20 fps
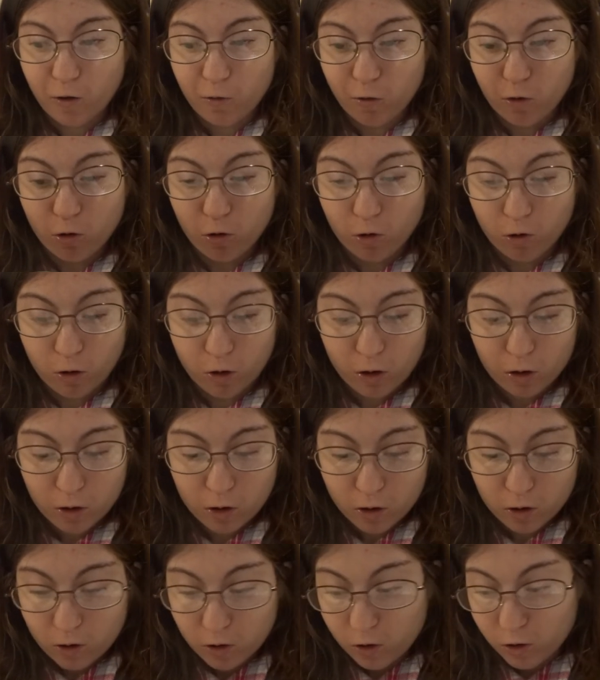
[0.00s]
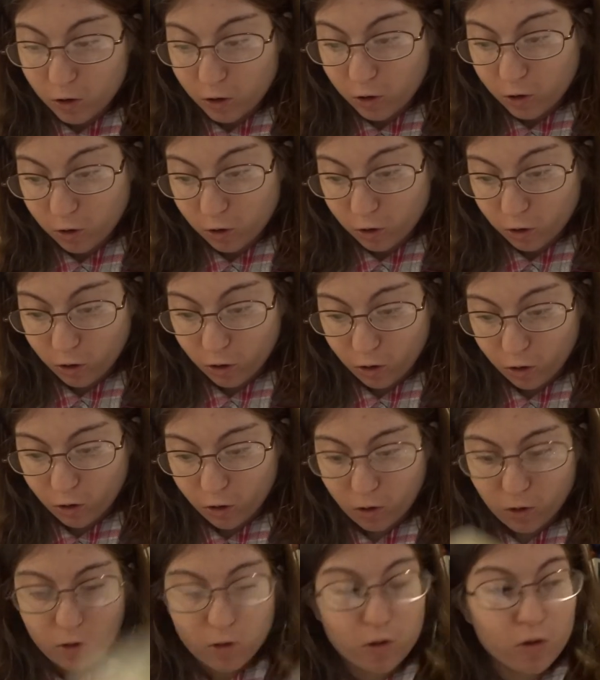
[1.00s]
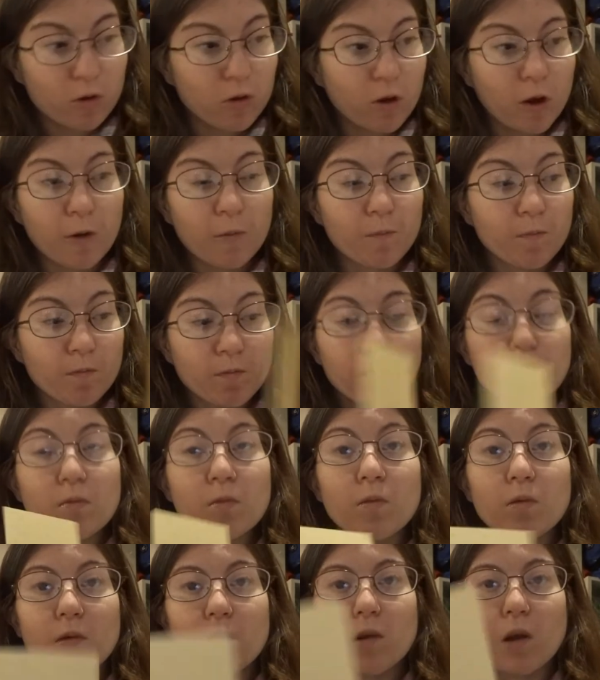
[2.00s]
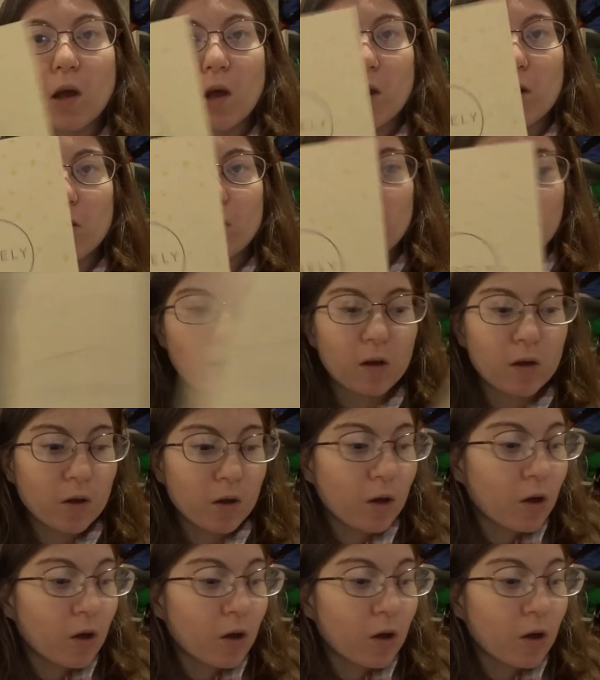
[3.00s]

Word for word: of course. So, yeah, Casely.